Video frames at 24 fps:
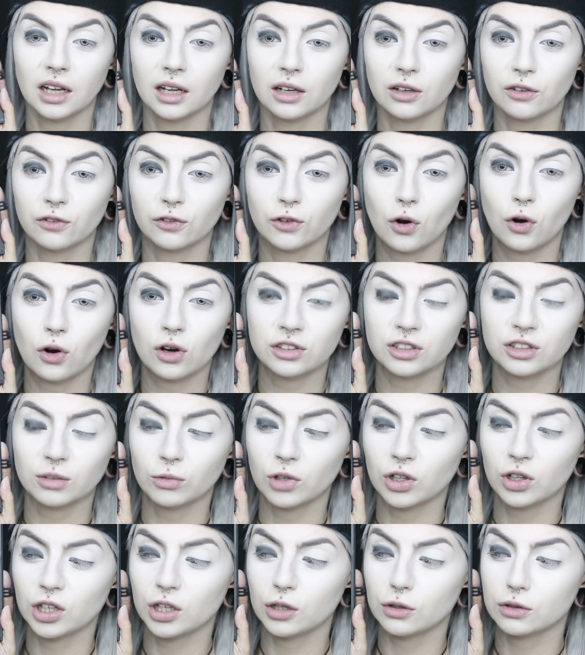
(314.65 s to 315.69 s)
And of course I'm
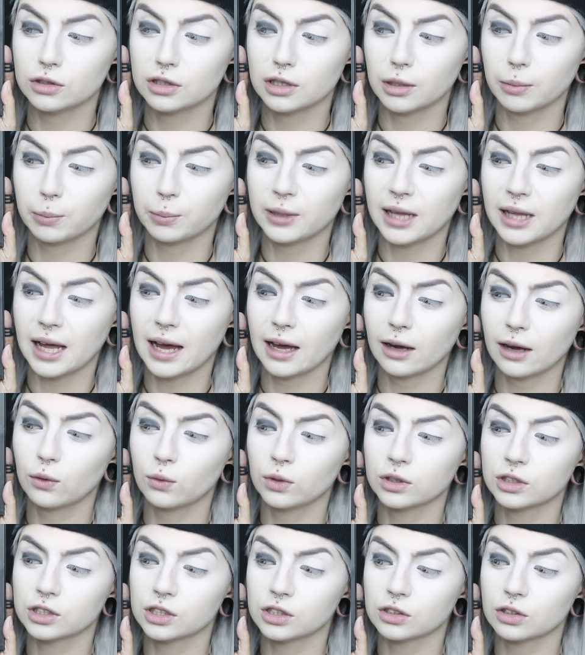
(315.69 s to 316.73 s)
gonna use the black,
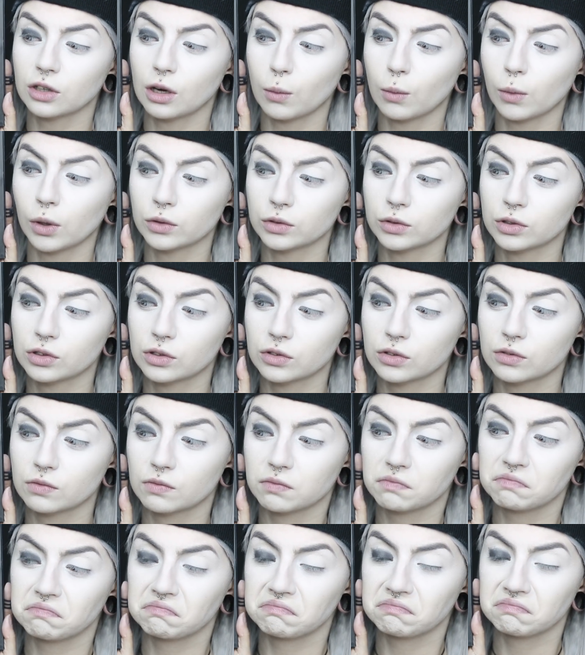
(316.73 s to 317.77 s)
which is almost
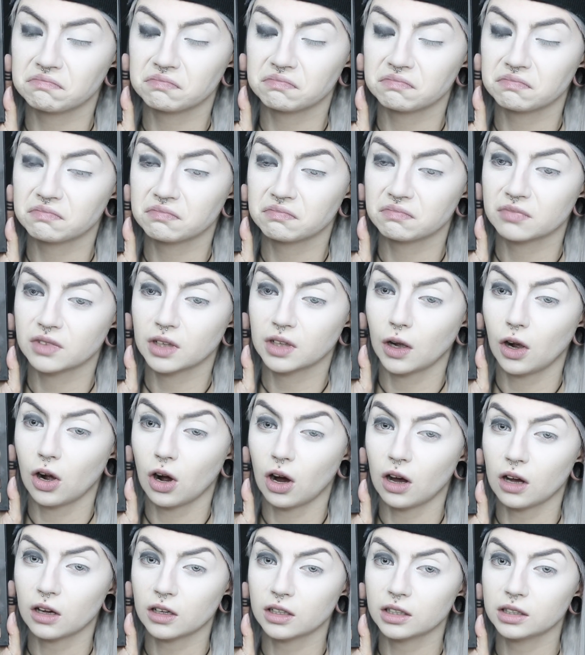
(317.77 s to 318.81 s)

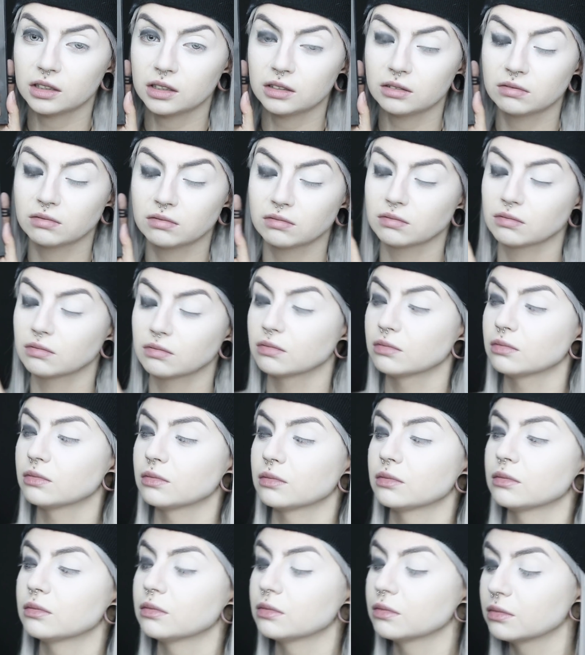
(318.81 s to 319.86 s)
gone,
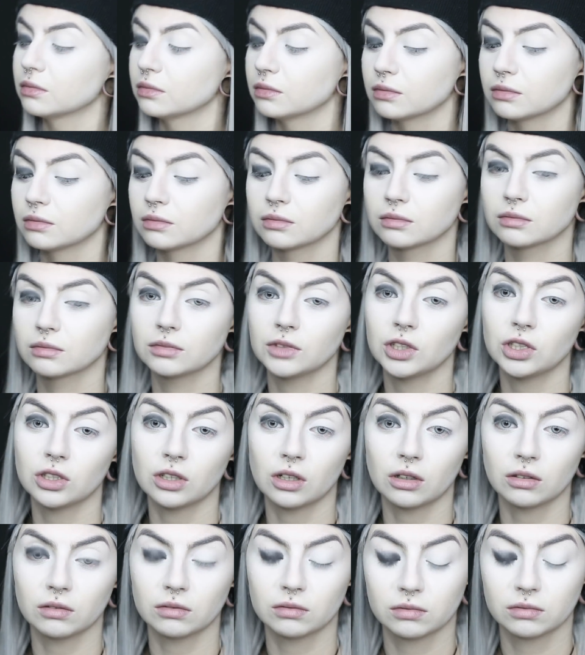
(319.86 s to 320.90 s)
you know.